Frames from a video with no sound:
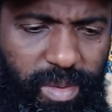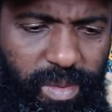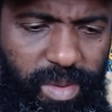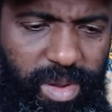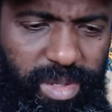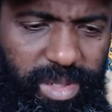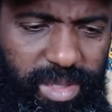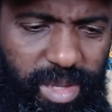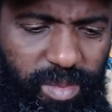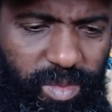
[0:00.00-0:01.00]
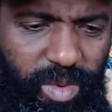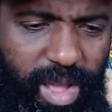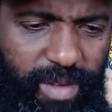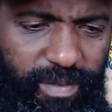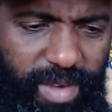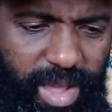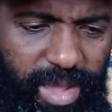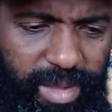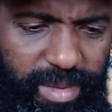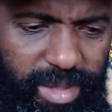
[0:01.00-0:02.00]
We're on the same Wi-Fi.
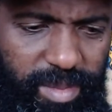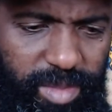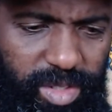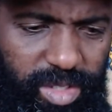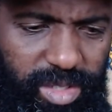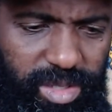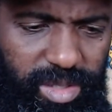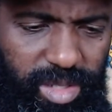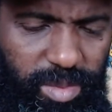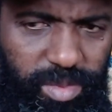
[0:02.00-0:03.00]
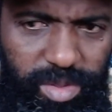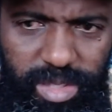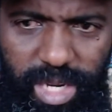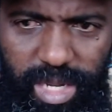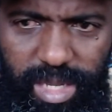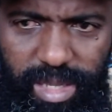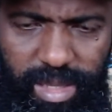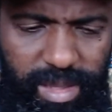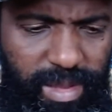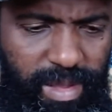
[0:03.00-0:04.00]
Let me just double check.
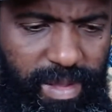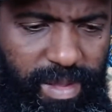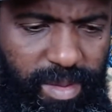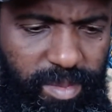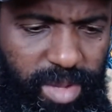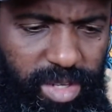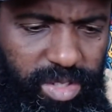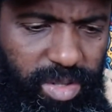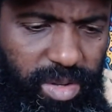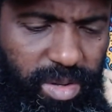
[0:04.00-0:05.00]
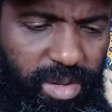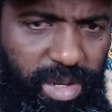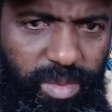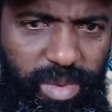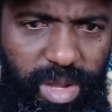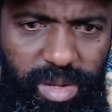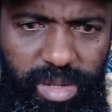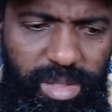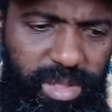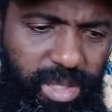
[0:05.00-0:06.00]
Make sure that we're
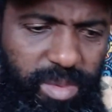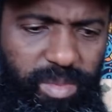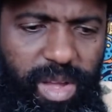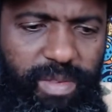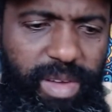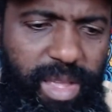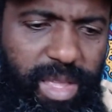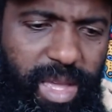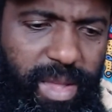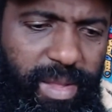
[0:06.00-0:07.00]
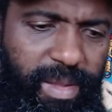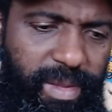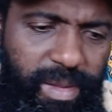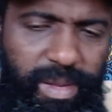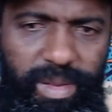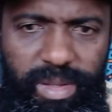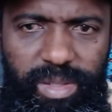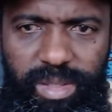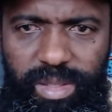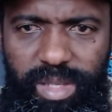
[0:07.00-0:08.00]
all on the same Wi-Fi. Yeah,
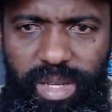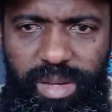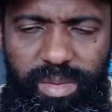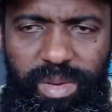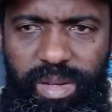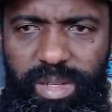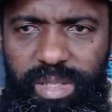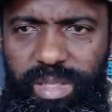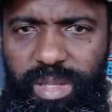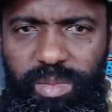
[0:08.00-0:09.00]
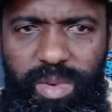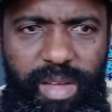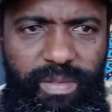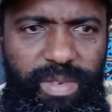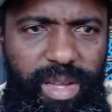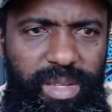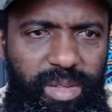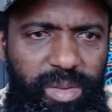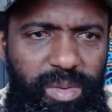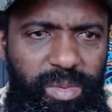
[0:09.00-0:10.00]
we're all on the same Wi-Fi.
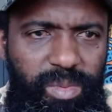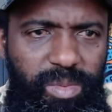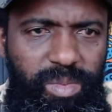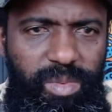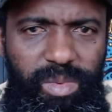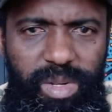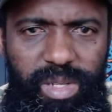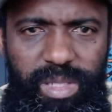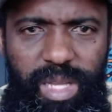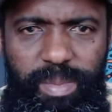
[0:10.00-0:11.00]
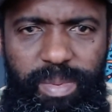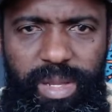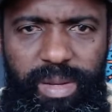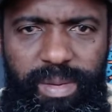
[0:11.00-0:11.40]
So what is happening?